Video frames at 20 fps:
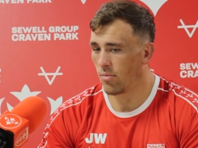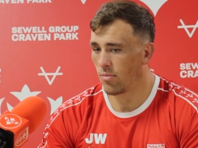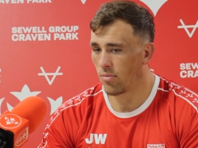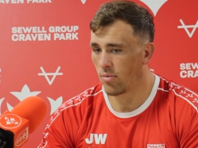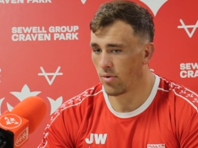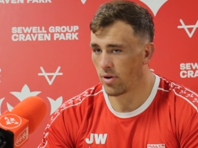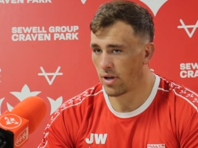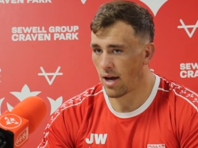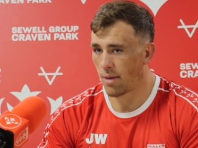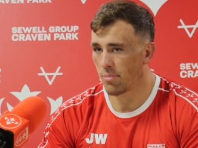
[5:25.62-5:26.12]

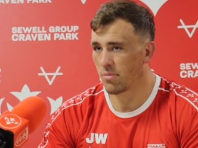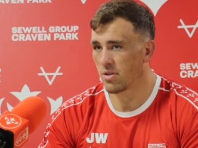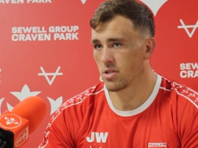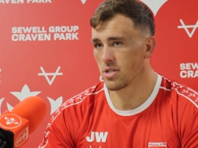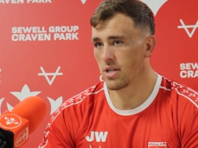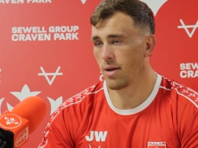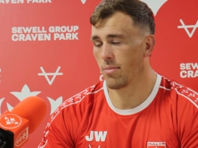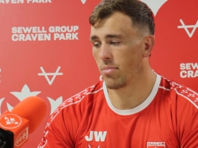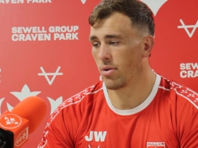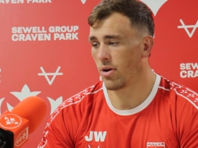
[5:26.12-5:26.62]
We up the
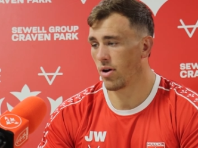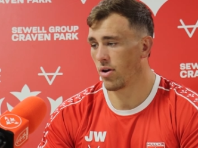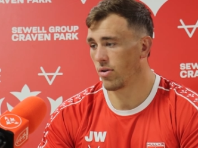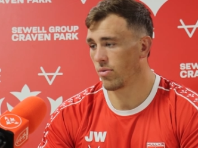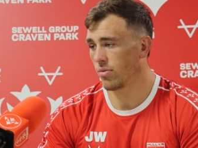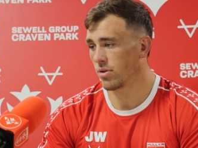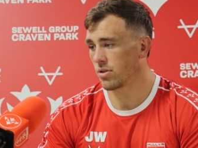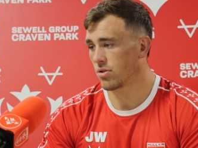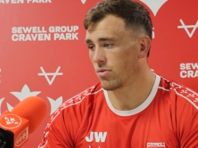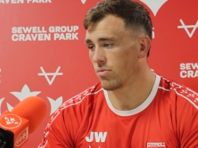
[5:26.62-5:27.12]

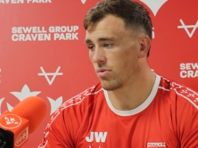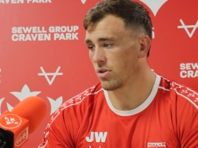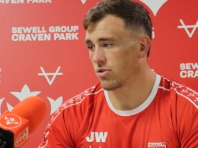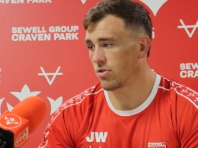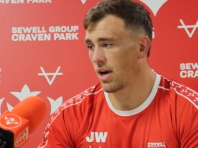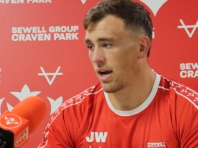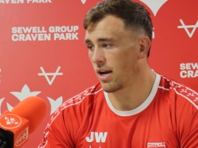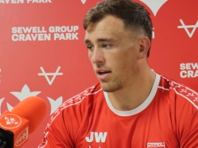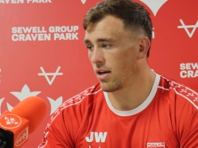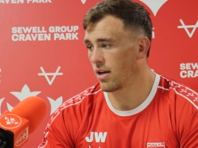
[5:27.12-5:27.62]
tempo. We're
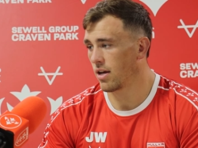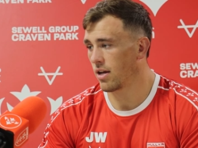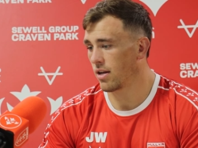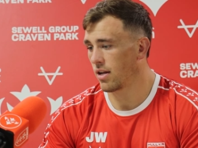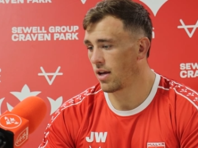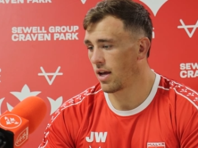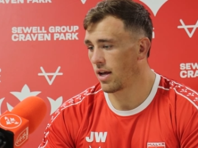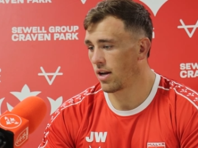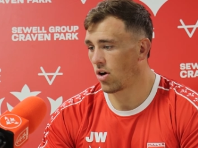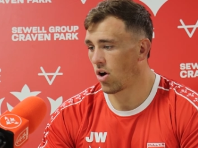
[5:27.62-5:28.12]
training
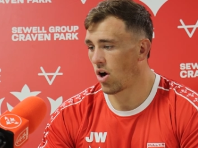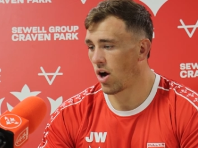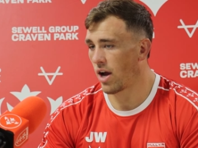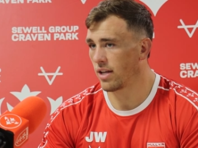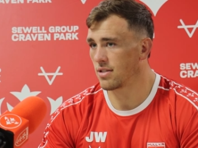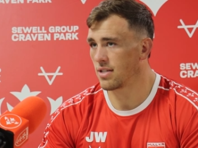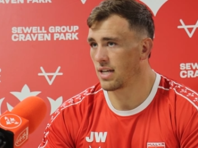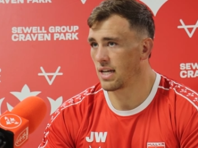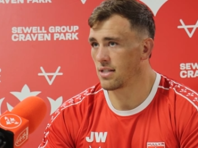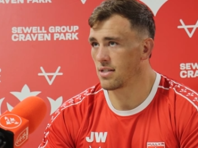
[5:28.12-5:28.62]
at high
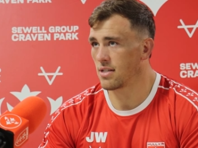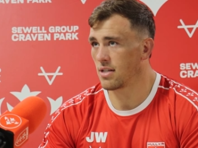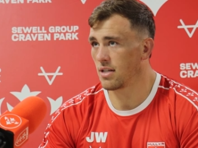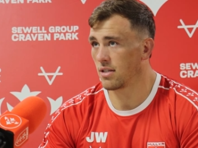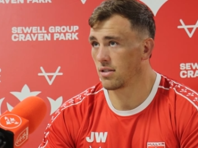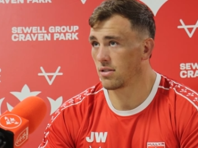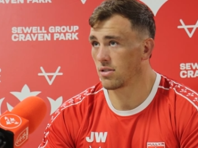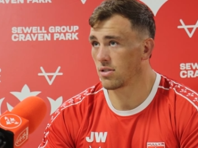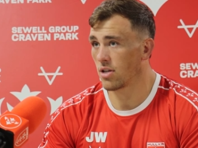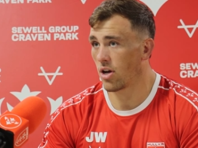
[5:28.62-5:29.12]

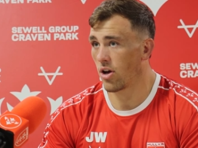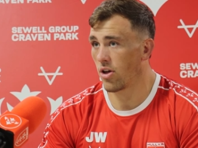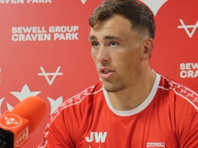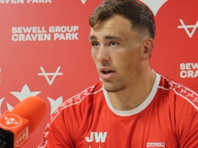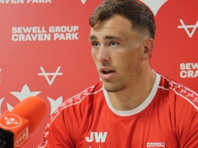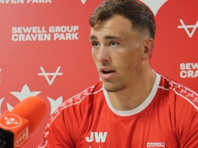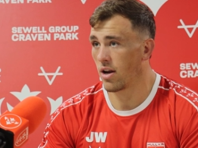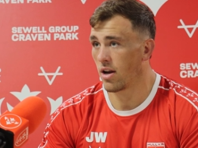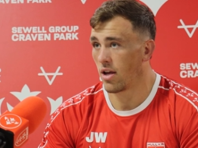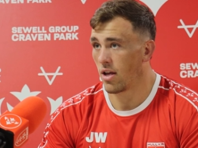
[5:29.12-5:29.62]
intensities so
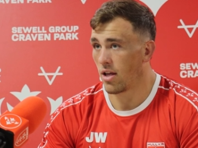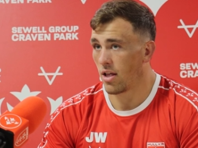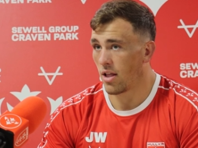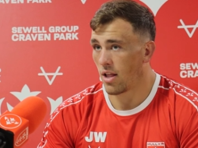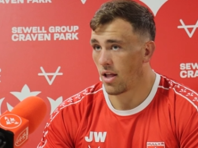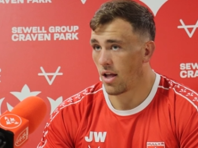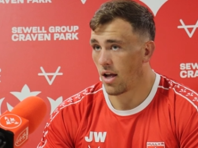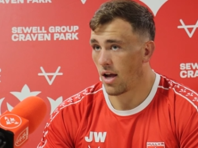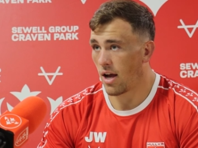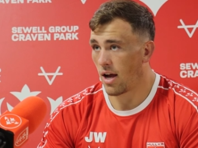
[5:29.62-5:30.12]
that
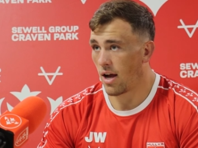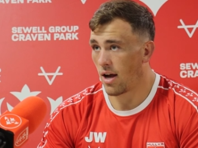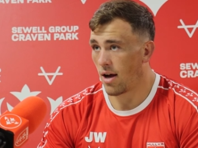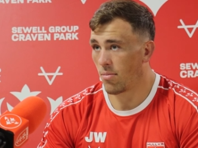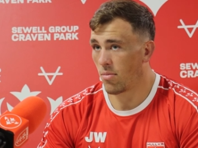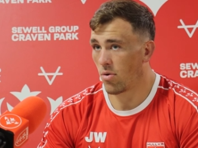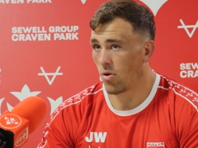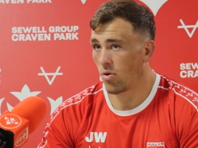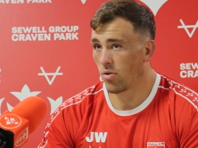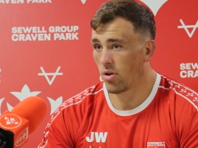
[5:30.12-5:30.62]

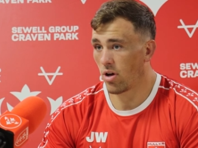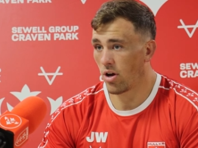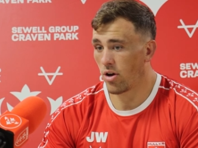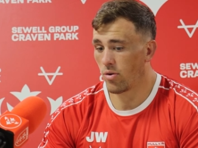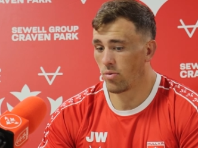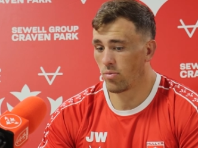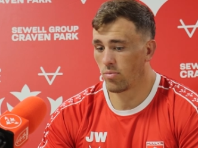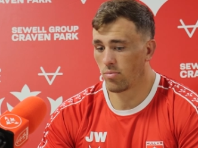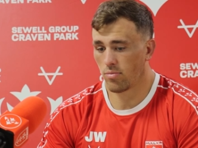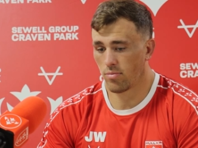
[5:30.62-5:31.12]

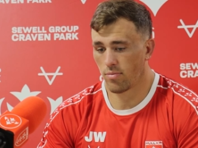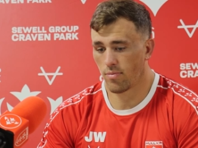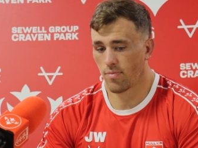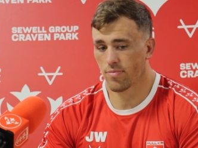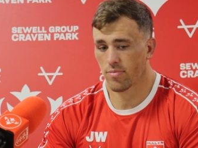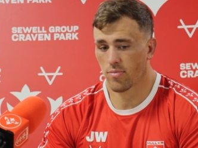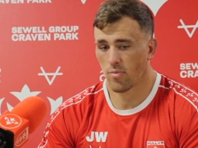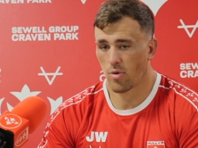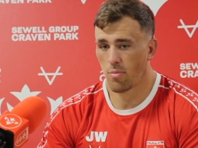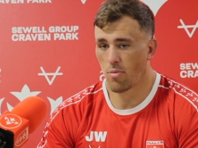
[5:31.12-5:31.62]
although
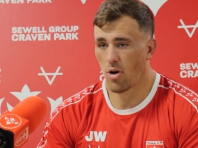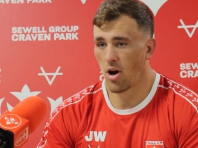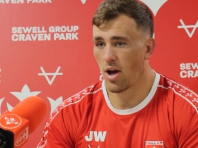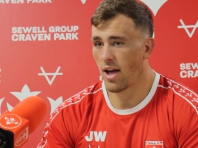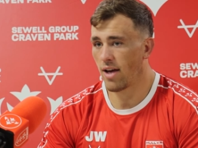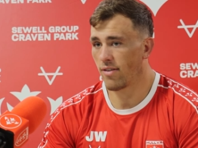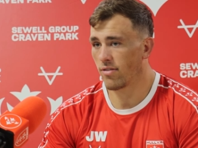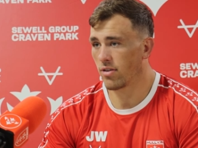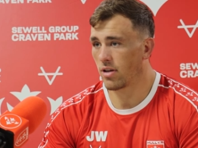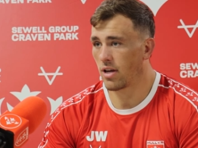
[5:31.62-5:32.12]
we might
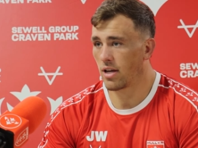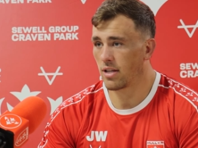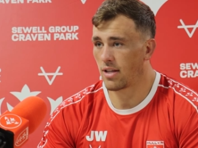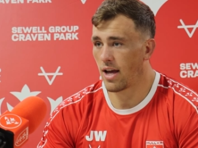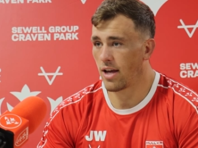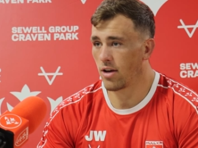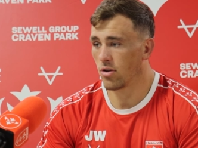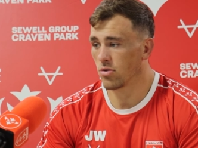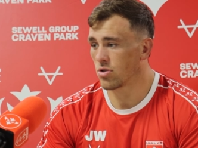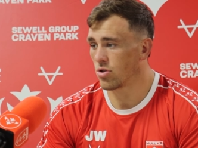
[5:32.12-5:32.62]
have a
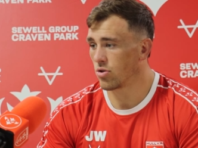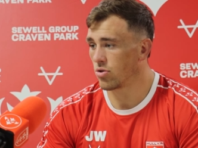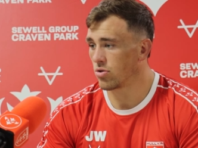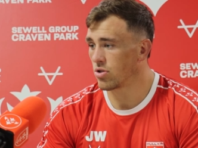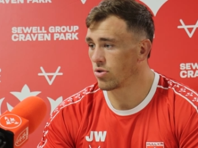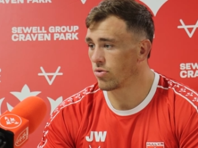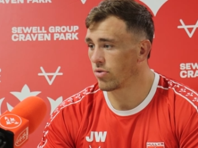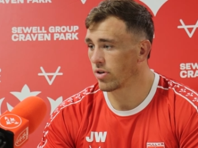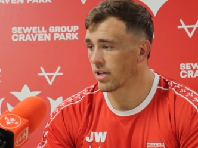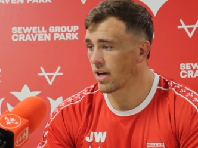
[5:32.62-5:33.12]
day or two
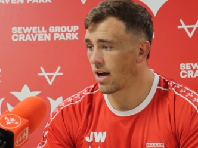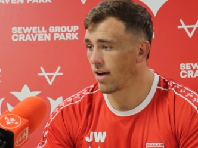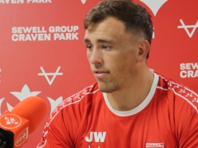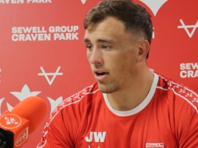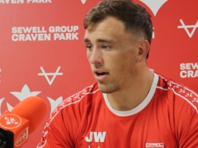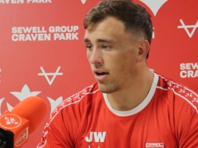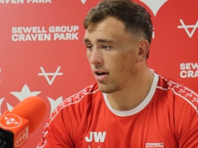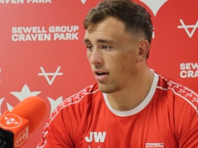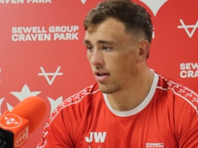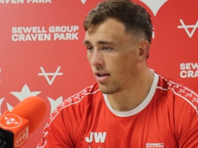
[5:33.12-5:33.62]
to
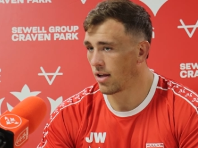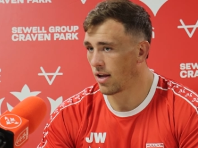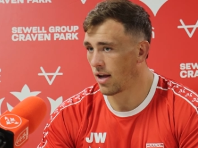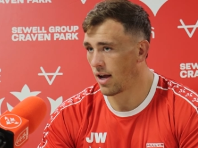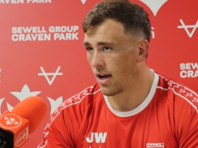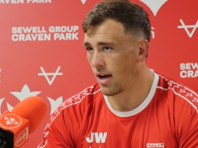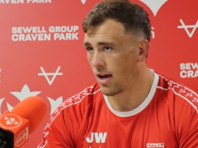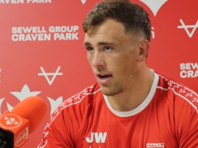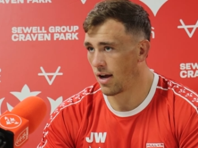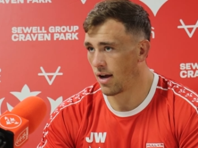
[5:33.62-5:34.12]
recover,
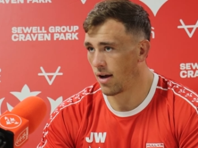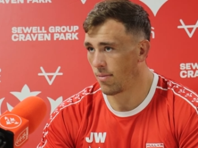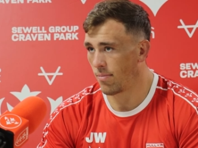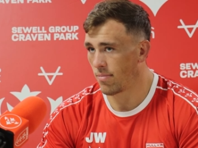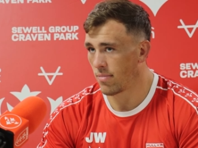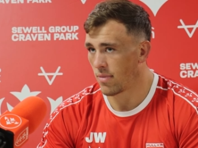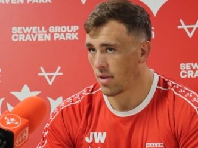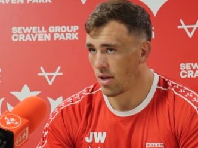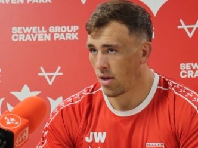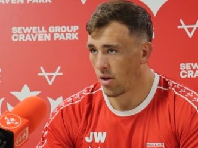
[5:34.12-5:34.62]

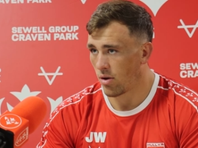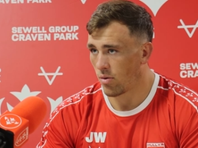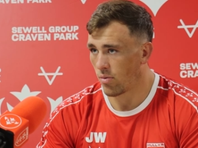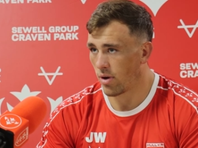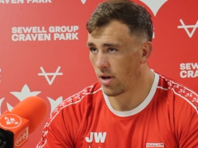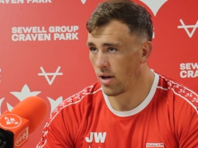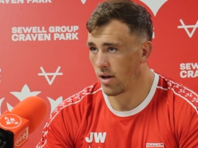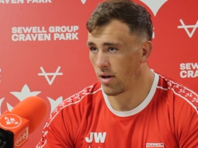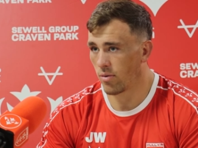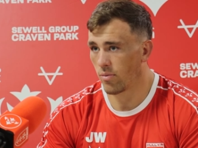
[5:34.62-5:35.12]

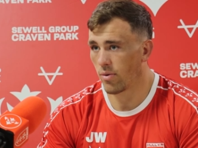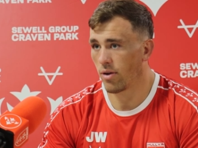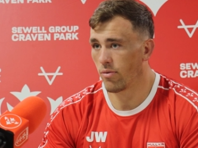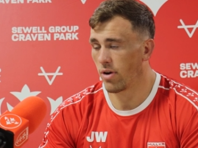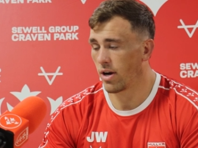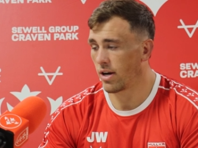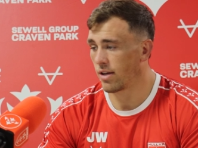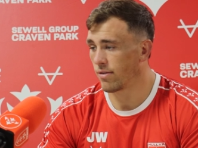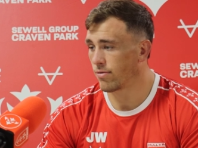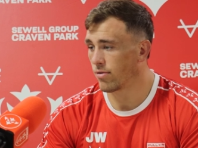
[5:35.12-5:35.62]
we're
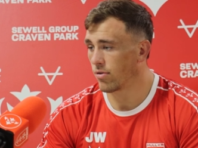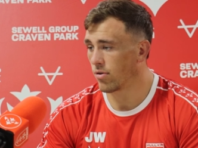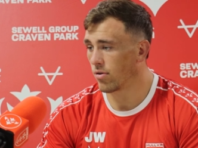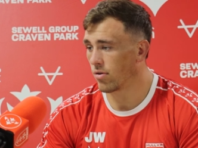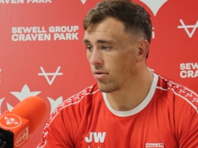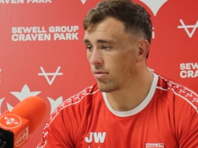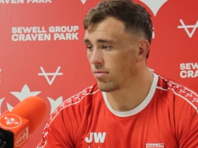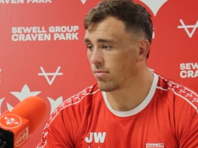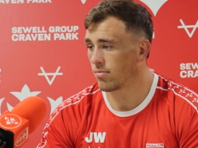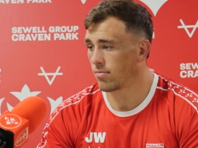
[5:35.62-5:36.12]
ready
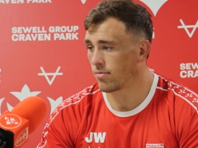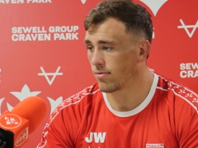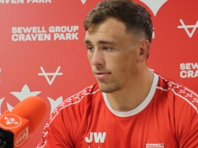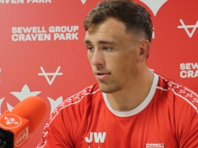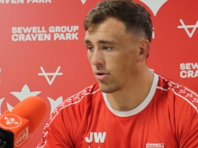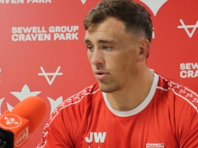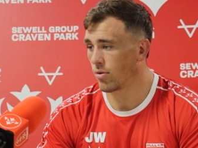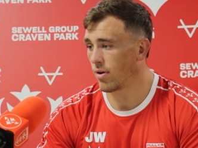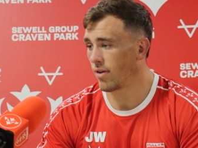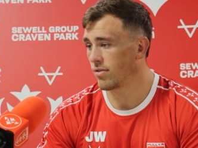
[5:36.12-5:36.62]
for
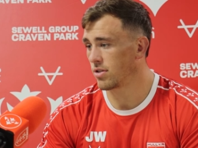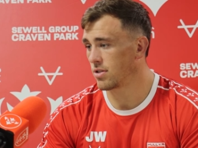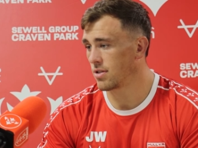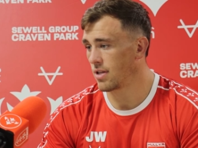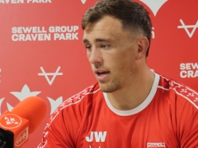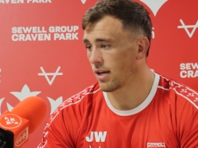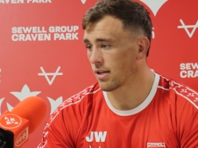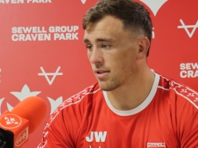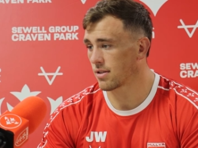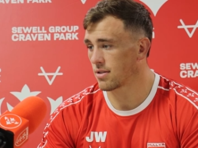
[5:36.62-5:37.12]
whoever's
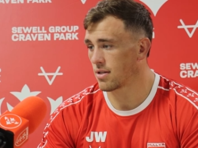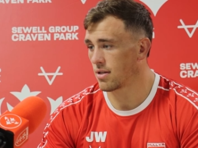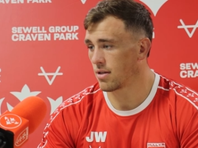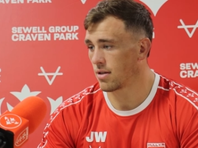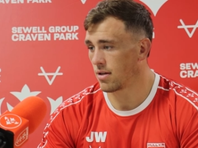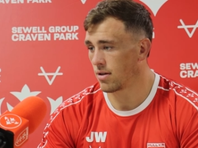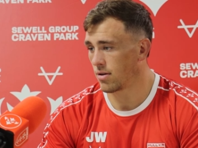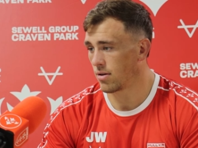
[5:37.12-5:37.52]
next.